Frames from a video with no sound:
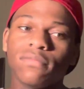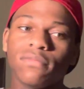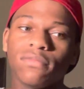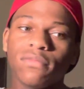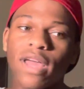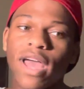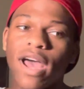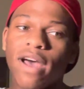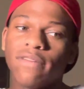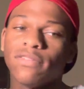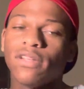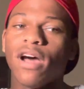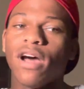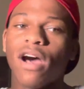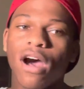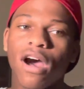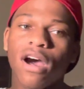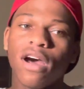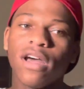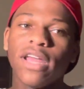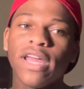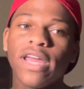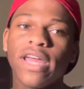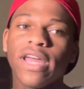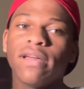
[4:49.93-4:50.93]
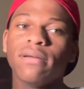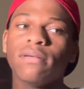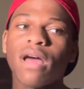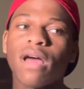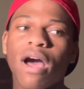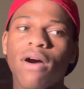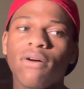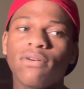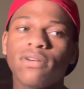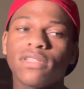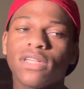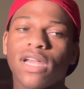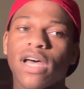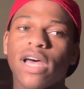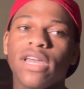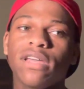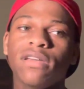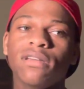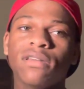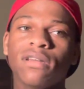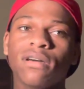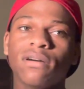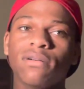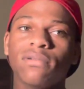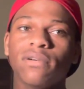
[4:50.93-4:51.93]
after all that, I was like, you
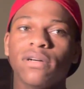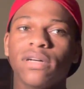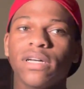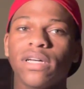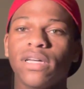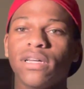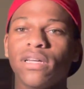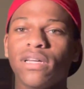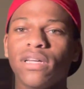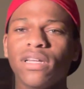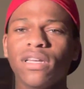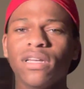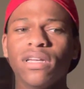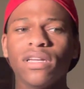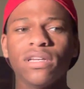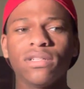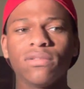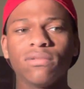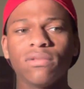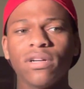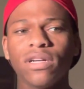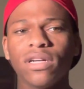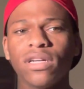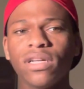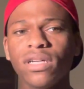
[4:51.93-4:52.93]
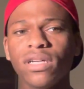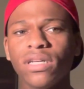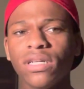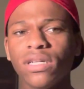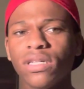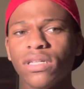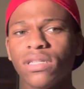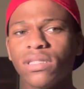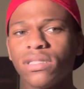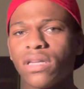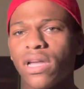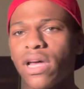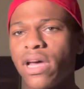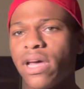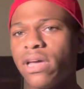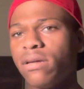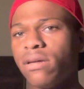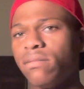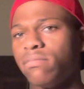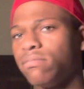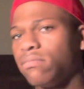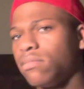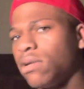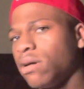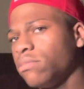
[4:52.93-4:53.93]
know what, it is what it is.
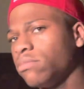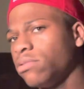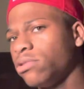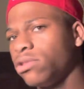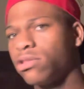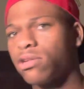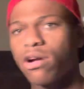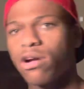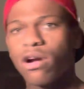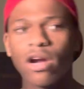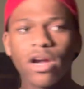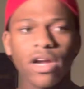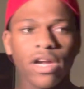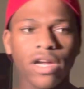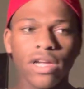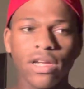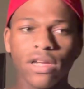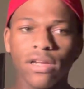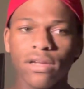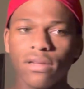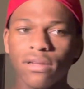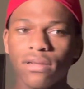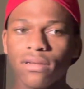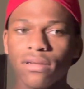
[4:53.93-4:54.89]
Like, I'm straight.